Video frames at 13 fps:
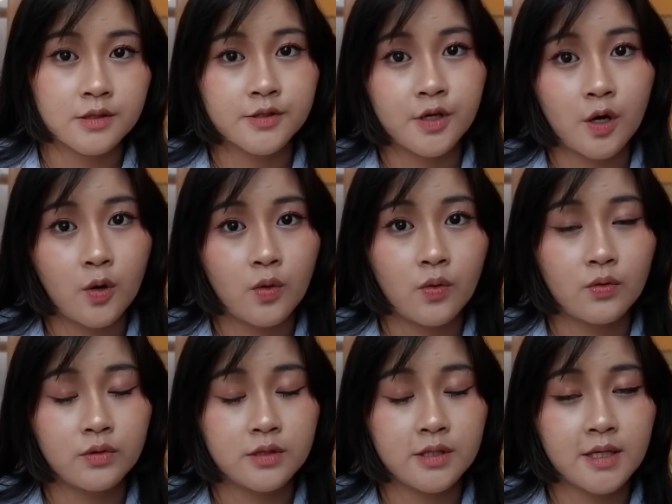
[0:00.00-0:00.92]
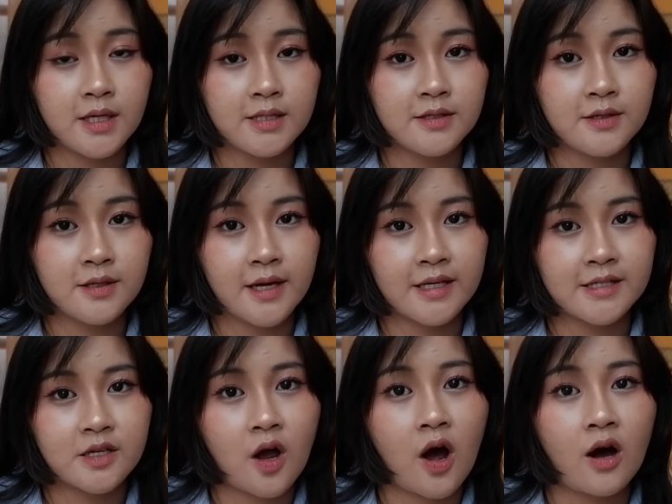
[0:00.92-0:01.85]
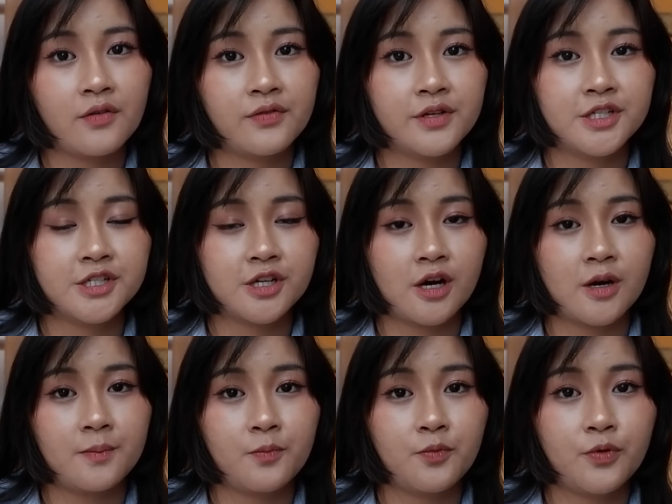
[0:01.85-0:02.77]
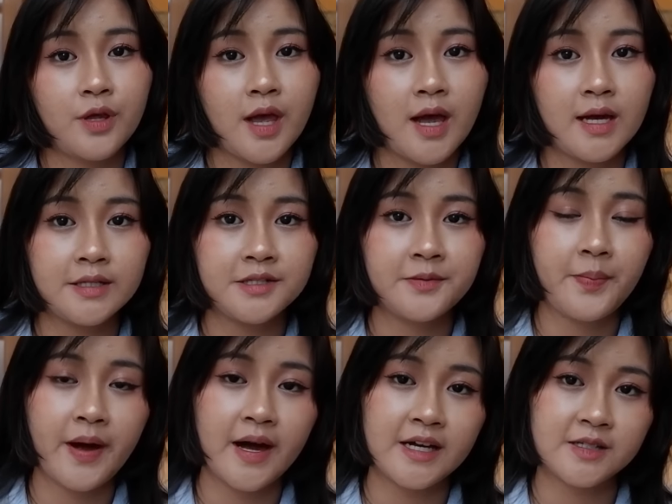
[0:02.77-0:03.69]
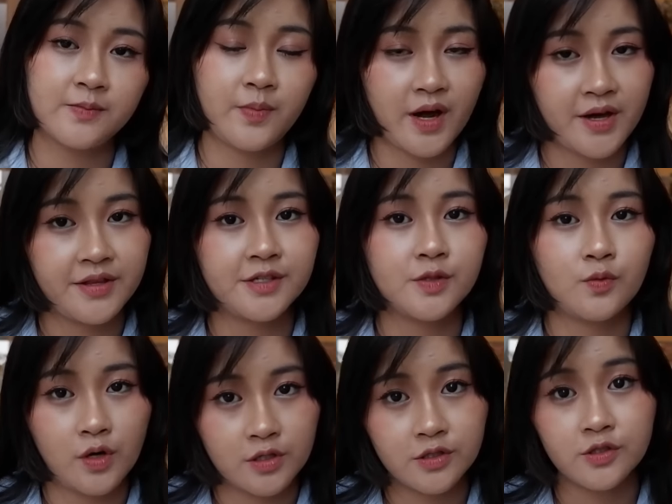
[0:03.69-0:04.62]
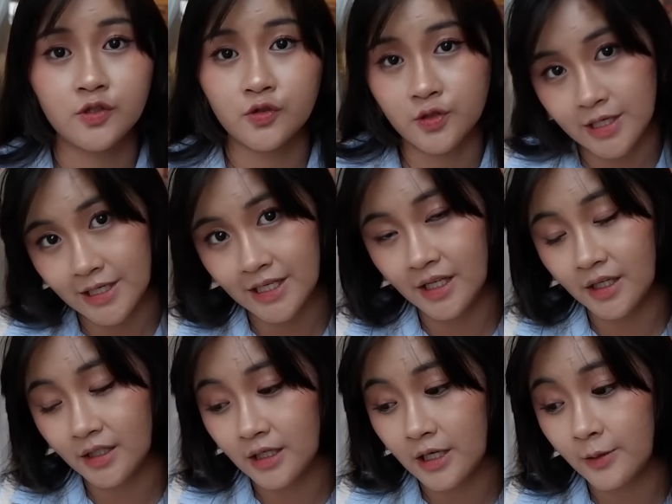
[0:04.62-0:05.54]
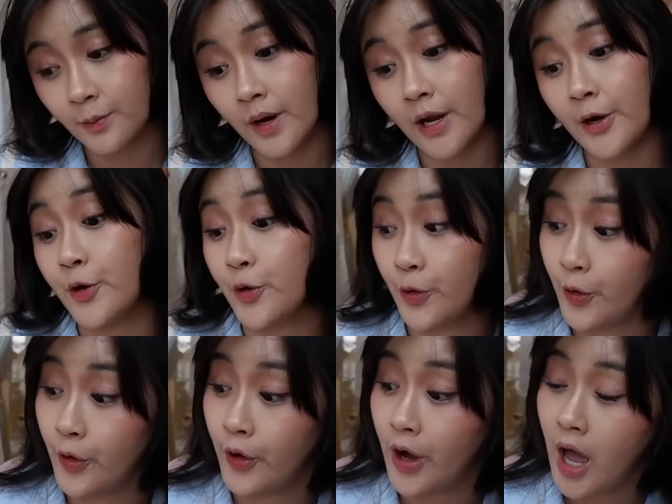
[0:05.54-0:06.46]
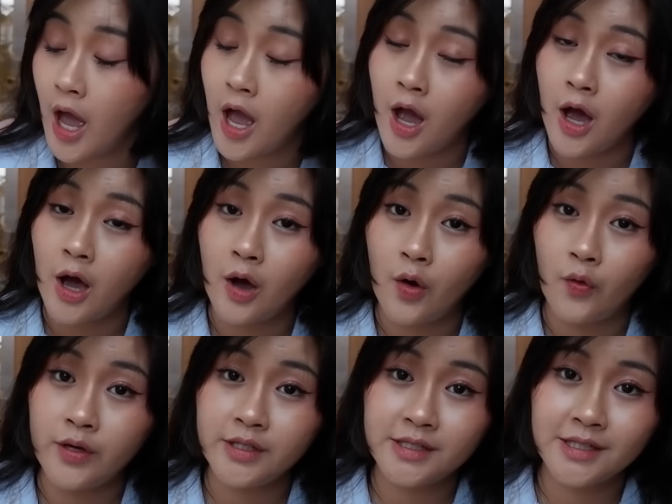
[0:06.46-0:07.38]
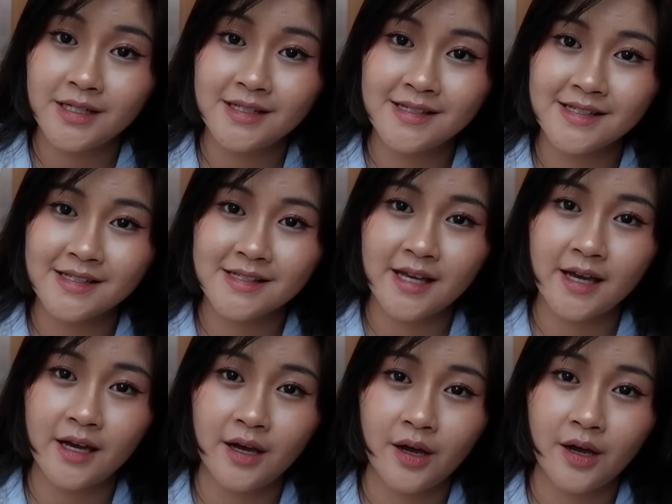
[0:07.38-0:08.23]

So, to get to the next coffee shop, we had to pass by this one street in Bandung, which is